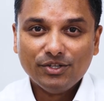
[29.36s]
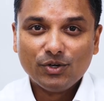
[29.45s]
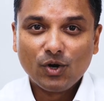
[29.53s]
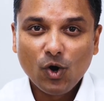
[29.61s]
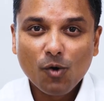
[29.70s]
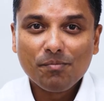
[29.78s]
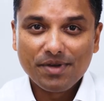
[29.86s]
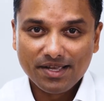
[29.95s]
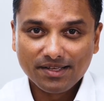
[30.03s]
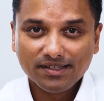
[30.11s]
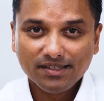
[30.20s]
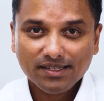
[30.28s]
you're
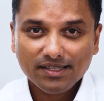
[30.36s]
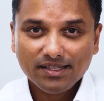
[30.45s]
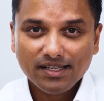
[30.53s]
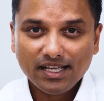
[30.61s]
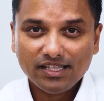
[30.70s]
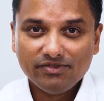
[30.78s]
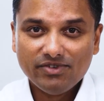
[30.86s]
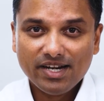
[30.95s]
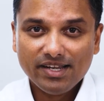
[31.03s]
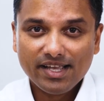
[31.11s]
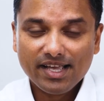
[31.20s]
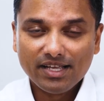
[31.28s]
hoping at the
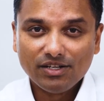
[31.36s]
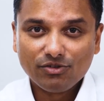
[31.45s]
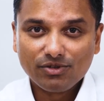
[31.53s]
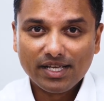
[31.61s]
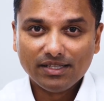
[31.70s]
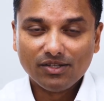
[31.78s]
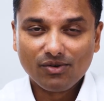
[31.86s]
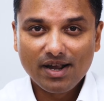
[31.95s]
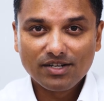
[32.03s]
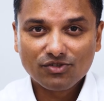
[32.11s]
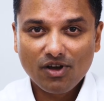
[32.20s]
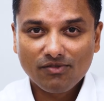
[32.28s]
very end to get the
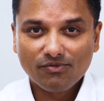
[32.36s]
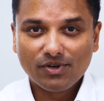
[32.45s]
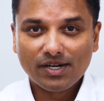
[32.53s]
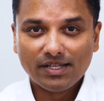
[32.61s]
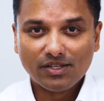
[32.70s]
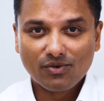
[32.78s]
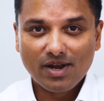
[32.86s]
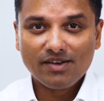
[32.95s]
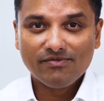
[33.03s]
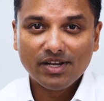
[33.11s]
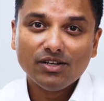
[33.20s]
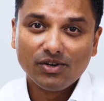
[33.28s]
right software and the
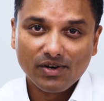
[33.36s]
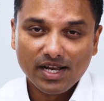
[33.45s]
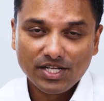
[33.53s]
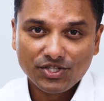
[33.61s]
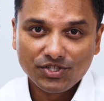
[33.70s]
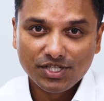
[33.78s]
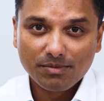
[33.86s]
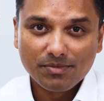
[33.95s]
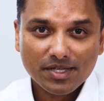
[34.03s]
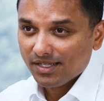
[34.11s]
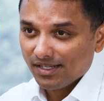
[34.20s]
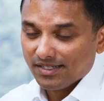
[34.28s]
right vendor relationship,
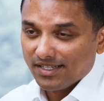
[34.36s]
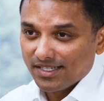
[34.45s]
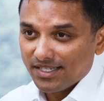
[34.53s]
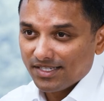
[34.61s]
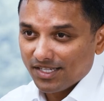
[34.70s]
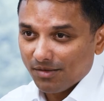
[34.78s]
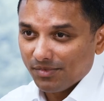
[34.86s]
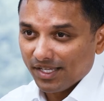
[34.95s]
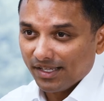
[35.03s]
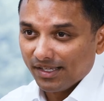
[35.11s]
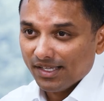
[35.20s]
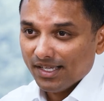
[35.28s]
because this is
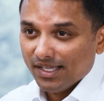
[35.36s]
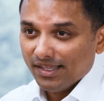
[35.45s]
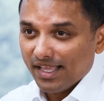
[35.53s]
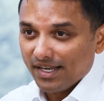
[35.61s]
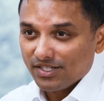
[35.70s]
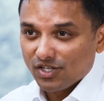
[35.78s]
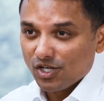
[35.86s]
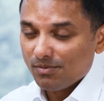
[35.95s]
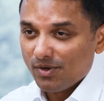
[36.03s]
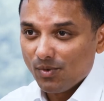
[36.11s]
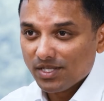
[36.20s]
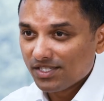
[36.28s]
something that is going to
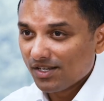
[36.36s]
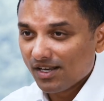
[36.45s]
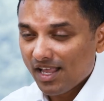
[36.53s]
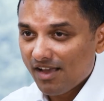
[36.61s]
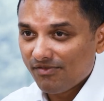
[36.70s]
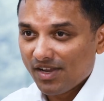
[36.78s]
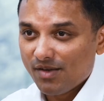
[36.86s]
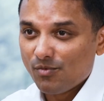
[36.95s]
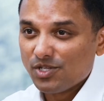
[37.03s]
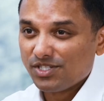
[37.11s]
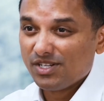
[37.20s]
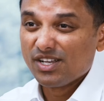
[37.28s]
be once in a lifetime,
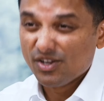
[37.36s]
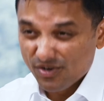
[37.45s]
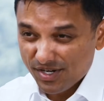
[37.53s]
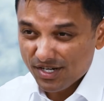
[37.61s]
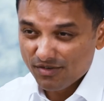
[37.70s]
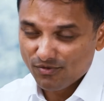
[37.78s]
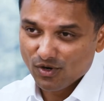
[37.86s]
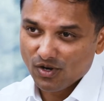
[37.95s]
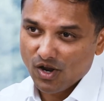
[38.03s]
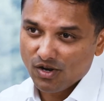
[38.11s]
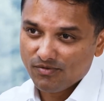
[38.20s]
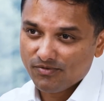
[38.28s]
once in a career for a
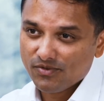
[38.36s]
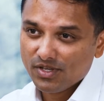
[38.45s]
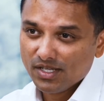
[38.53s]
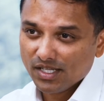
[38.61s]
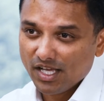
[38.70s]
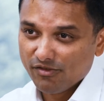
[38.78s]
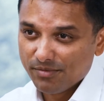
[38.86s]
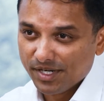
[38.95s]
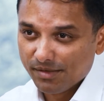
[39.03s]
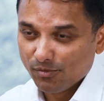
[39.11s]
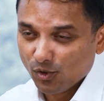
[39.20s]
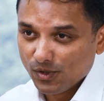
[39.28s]
lot of government
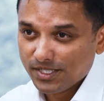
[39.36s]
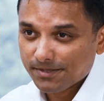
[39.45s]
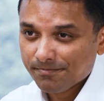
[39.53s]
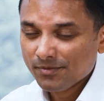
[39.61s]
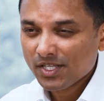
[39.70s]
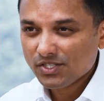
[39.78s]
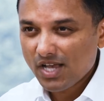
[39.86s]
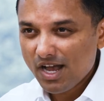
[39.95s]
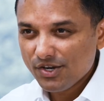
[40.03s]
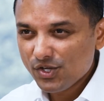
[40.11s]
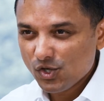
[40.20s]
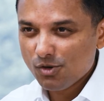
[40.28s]
employees. So how
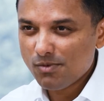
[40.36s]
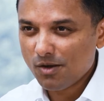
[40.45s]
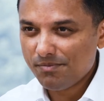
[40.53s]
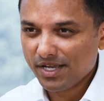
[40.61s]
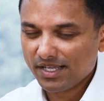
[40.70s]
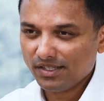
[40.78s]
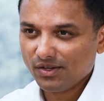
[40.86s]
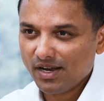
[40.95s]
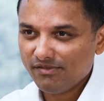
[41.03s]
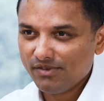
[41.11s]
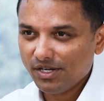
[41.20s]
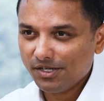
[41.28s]
do you go about picking the
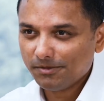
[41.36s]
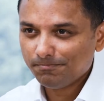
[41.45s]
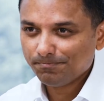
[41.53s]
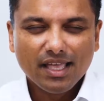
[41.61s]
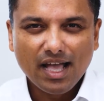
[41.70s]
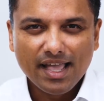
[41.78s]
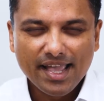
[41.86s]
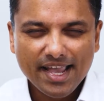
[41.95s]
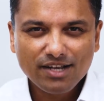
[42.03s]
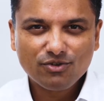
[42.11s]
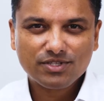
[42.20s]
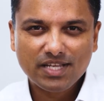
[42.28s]
right vendor? I
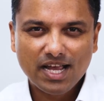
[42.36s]
hate to